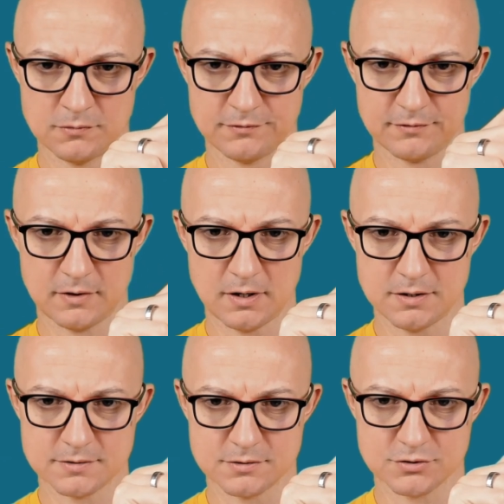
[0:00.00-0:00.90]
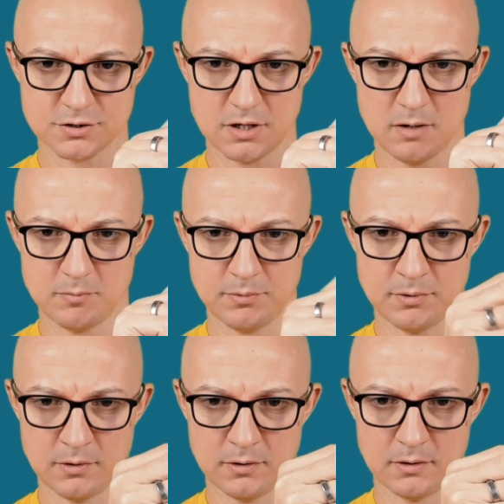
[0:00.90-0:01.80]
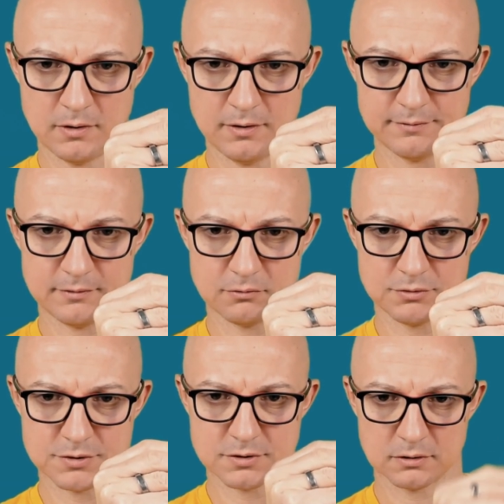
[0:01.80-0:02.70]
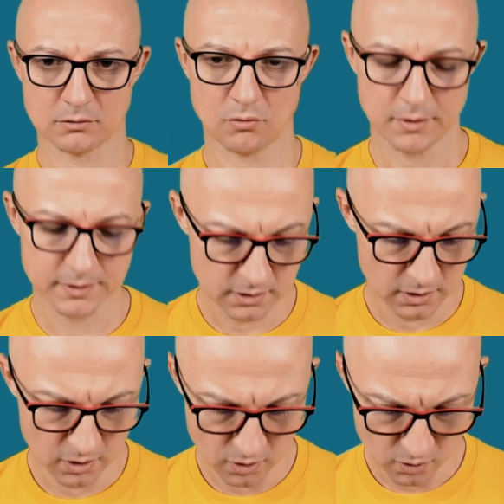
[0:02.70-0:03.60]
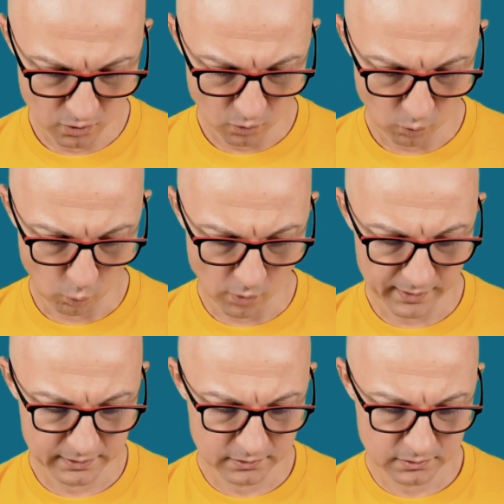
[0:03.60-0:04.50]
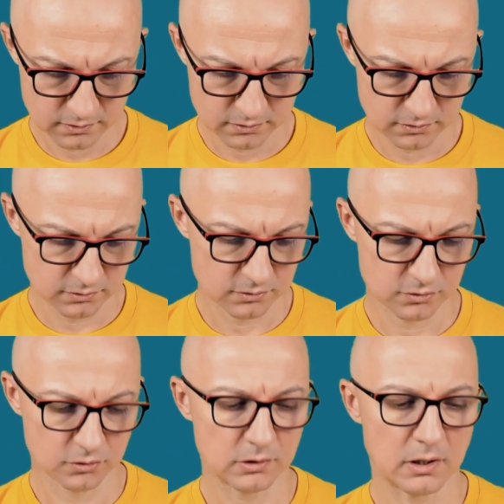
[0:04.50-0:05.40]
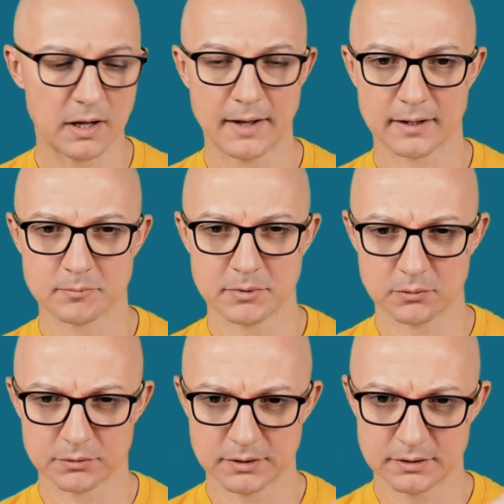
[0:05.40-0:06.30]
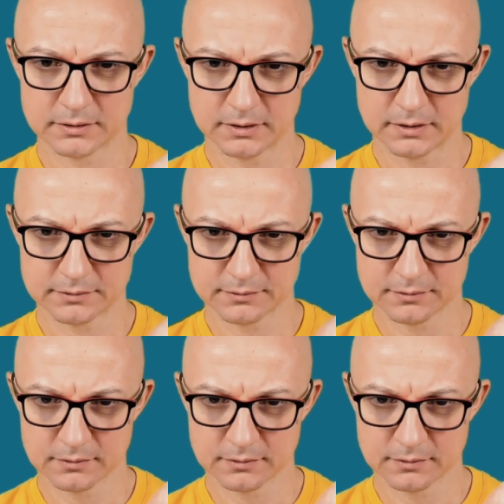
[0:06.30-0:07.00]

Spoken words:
size and shape as the original coin. What I don't like about it that